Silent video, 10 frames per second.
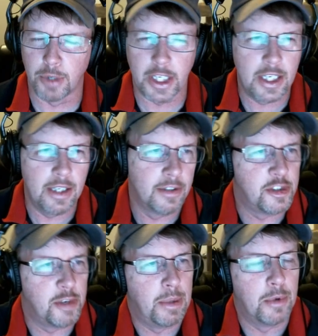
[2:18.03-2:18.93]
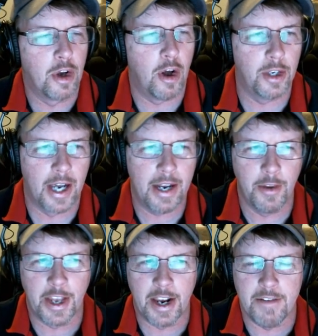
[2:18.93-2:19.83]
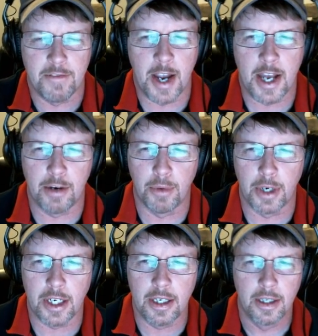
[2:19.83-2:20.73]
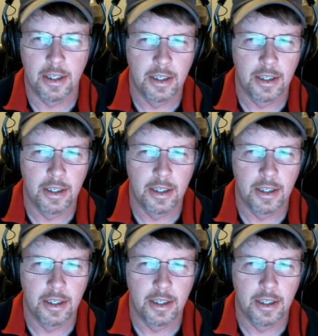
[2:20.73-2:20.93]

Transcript: Ritty, some people call it. I don't think I've ever had a Ritty